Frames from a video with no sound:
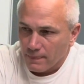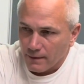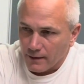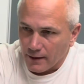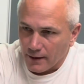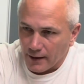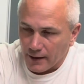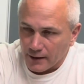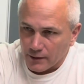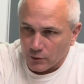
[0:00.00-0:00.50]

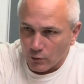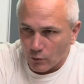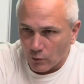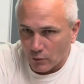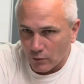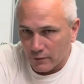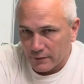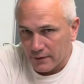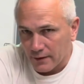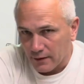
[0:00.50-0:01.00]
and
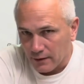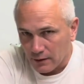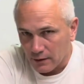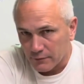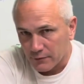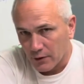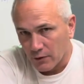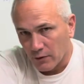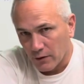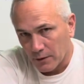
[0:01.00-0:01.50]
or the
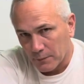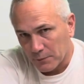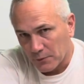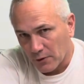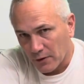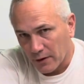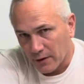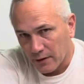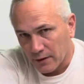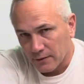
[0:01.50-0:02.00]
Evo
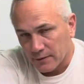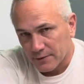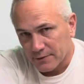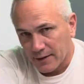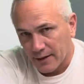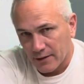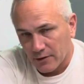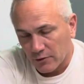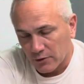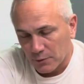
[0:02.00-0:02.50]
upgrade. It's
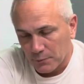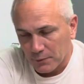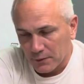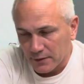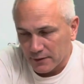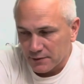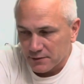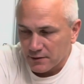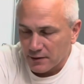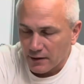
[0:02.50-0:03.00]
kind of hard to
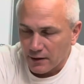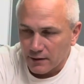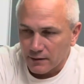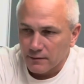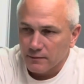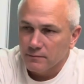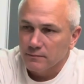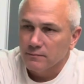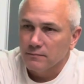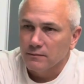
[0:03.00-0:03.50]
police that.
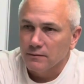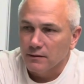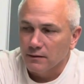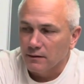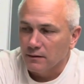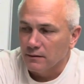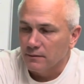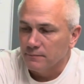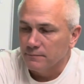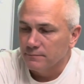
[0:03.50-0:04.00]

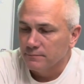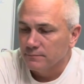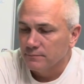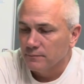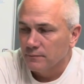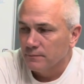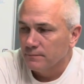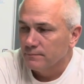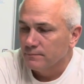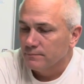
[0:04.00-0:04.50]

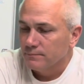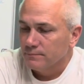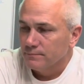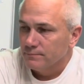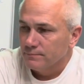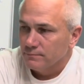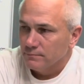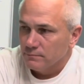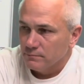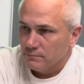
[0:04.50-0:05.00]

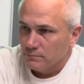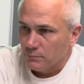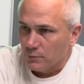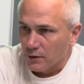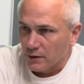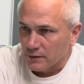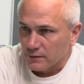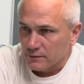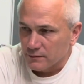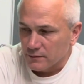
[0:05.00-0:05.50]

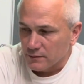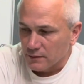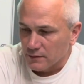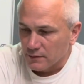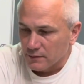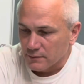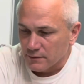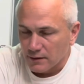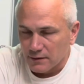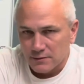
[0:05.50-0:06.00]
But
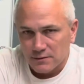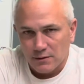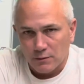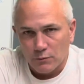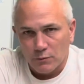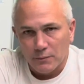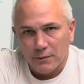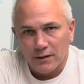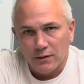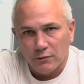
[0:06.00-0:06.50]
it doesn't seem
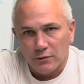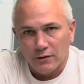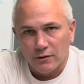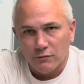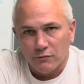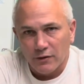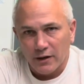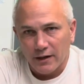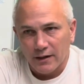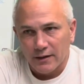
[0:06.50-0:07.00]
to be a real
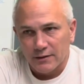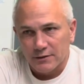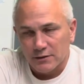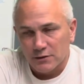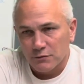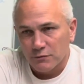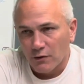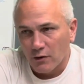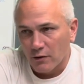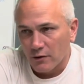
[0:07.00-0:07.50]
advantage as
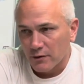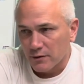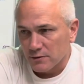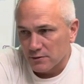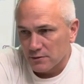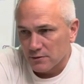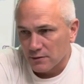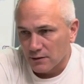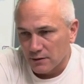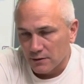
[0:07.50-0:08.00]
far
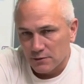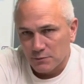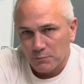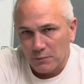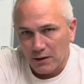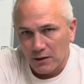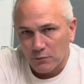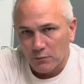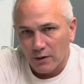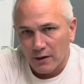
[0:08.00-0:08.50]
as
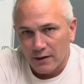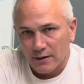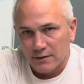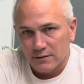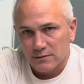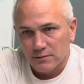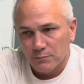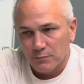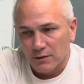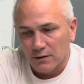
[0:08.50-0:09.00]

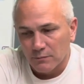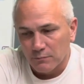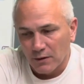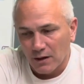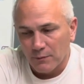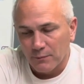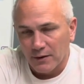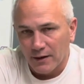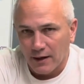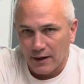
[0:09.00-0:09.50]
speed-wise, but
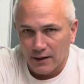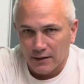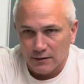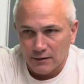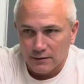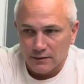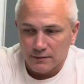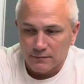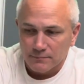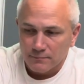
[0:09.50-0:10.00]
maybe
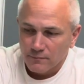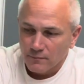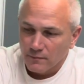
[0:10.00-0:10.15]
handling,